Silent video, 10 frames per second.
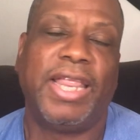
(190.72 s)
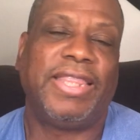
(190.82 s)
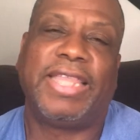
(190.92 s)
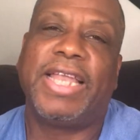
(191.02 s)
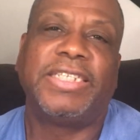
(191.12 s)

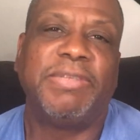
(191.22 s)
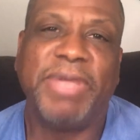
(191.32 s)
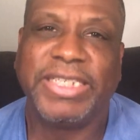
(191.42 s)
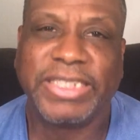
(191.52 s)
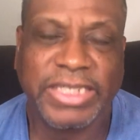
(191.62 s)
That doesn't
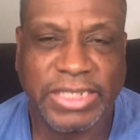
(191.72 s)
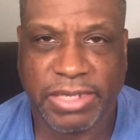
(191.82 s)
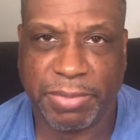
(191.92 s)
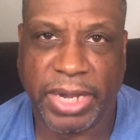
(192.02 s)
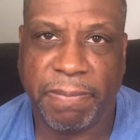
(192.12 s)
make sense
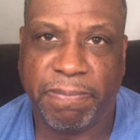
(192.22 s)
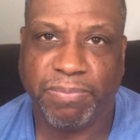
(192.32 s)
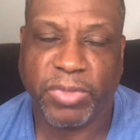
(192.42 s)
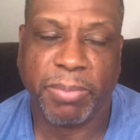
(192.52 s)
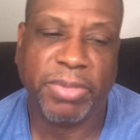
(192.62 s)
to me,
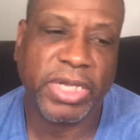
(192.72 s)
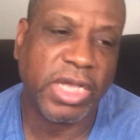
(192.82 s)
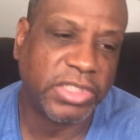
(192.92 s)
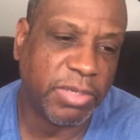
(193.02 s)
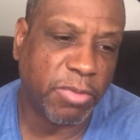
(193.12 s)

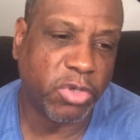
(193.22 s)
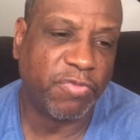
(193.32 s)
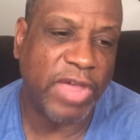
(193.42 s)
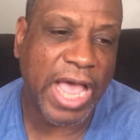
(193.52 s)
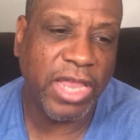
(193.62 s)
because the most
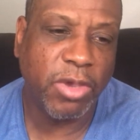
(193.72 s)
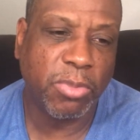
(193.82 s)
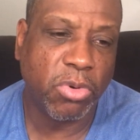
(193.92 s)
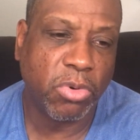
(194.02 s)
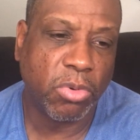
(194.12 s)

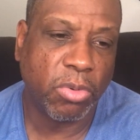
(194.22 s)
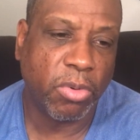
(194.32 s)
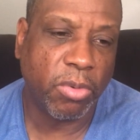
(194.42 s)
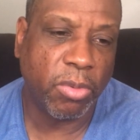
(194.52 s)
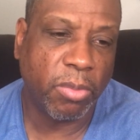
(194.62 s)
valuable
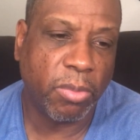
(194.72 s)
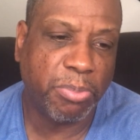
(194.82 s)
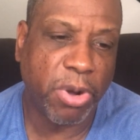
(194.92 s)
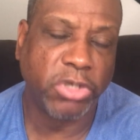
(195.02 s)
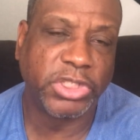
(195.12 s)

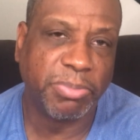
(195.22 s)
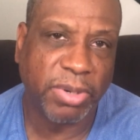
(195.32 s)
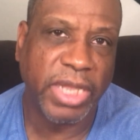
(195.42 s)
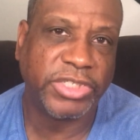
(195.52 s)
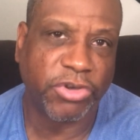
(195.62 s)
person,
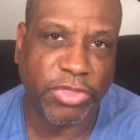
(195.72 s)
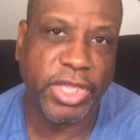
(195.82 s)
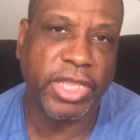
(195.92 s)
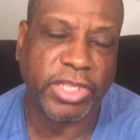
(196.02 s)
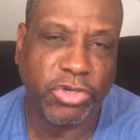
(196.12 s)
place, or
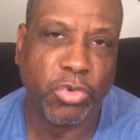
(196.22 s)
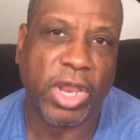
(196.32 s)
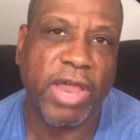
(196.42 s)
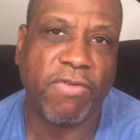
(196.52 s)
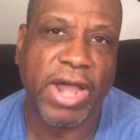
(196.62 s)
thing that you
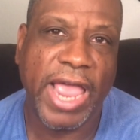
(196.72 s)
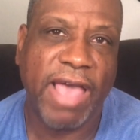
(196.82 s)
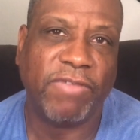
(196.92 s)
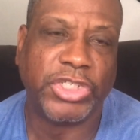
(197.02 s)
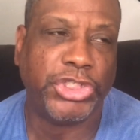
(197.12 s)
will ever
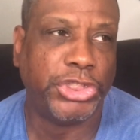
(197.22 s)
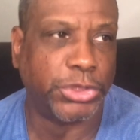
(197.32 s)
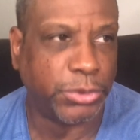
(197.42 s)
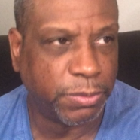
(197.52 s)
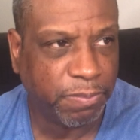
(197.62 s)
have is
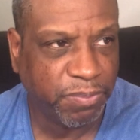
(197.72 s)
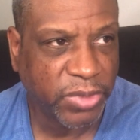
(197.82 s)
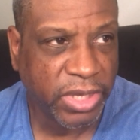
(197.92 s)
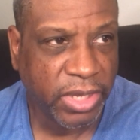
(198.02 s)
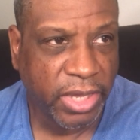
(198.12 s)
you.
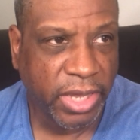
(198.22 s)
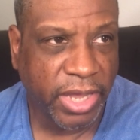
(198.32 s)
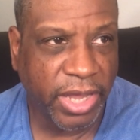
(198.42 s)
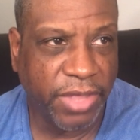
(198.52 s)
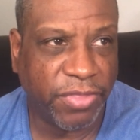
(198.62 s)

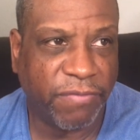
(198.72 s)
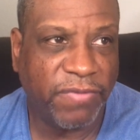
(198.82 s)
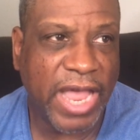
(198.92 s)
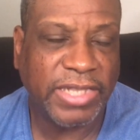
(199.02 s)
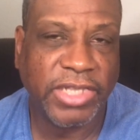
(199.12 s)
And the
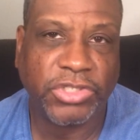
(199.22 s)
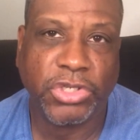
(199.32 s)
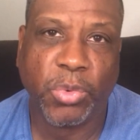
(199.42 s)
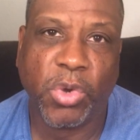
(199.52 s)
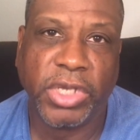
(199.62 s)
fact that
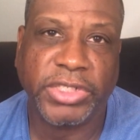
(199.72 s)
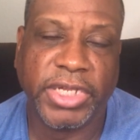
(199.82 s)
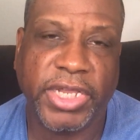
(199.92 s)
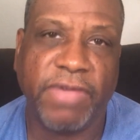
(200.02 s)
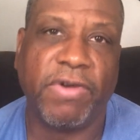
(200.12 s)
you're willing
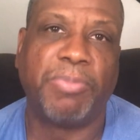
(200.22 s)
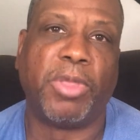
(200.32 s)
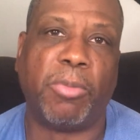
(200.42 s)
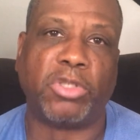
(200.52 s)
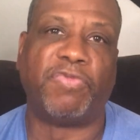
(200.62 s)
to give up
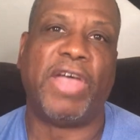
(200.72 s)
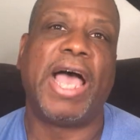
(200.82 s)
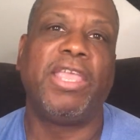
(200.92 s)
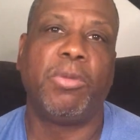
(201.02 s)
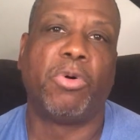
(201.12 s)
the most
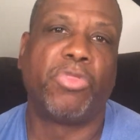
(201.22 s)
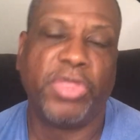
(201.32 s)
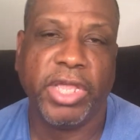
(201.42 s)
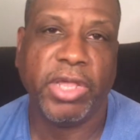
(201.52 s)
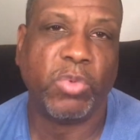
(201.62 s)
valuable
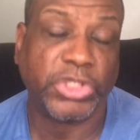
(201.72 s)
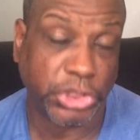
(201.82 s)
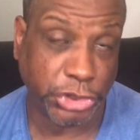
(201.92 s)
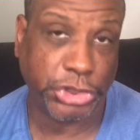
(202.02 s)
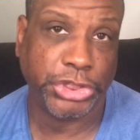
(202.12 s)
thing, which
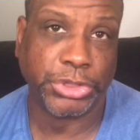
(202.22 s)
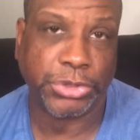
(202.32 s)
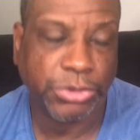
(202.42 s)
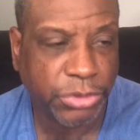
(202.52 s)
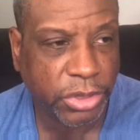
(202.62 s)
is
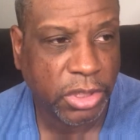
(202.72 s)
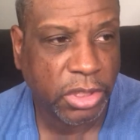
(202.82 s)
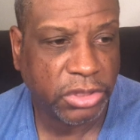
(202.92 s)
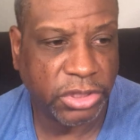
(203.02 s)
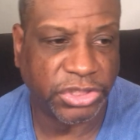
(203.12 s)
you,
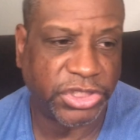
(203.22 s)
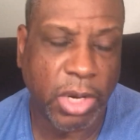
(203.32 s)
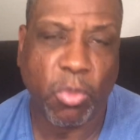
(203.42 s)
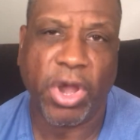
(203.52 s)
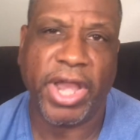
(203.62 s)
to
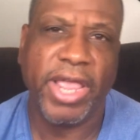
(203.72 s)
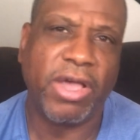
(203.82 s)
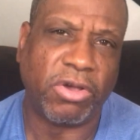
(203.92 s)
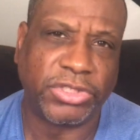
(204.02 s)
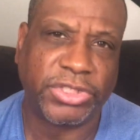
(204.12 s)
someone
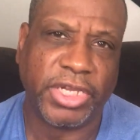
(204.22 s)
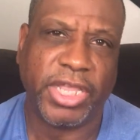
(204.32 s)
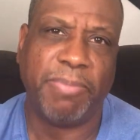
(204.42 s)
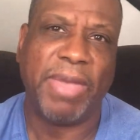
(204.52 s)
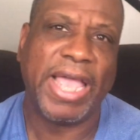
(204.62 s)
else, to
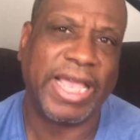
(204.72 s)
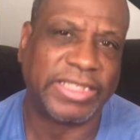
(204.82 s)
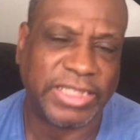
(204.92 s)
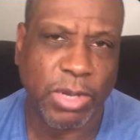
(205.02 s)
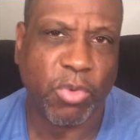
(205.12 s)
get back
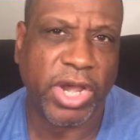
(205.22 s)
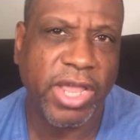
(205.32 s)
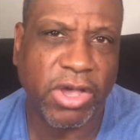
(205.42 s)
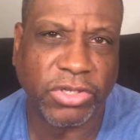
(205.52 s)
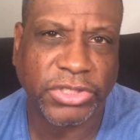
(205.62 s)
at someone
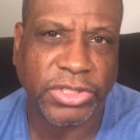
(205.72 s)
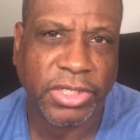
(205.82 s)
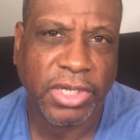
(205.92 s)
else,